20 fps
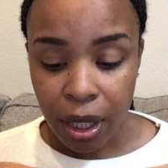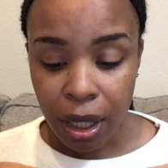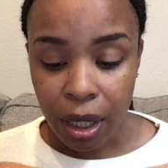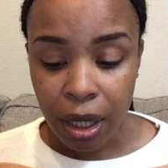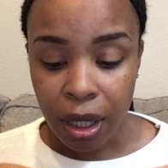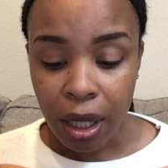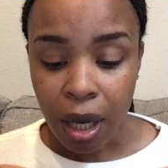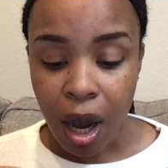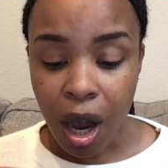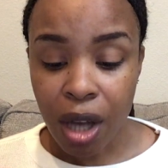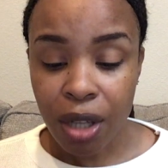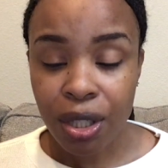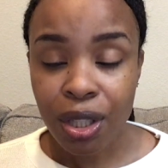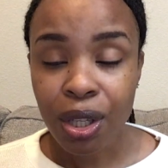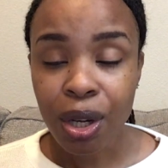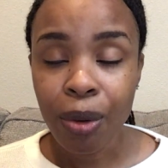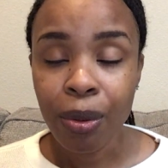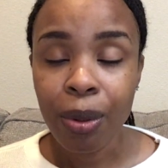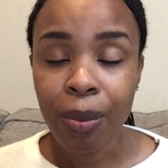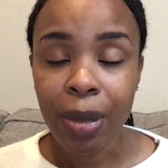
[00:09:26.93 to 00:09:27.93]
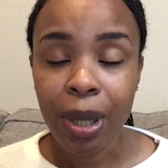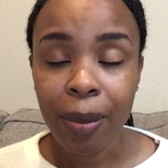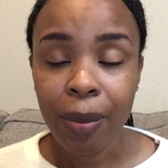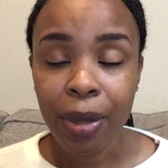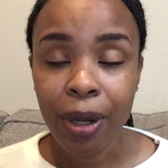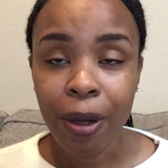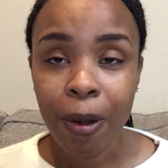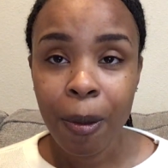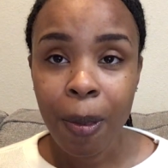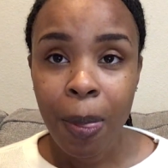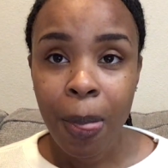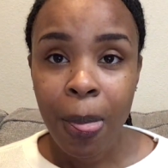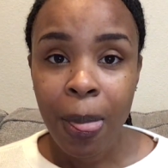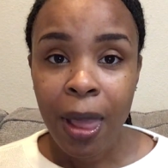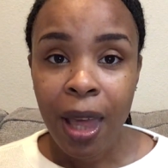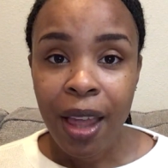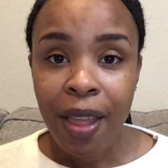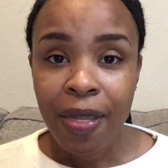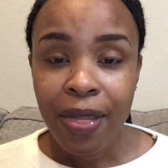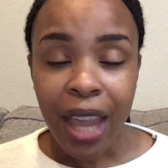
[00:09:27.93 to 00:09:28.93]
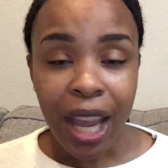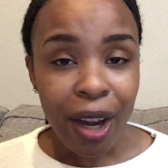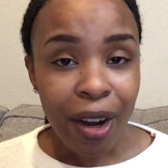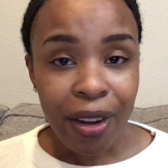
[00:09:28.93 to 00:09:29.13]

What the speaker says: And also remember, they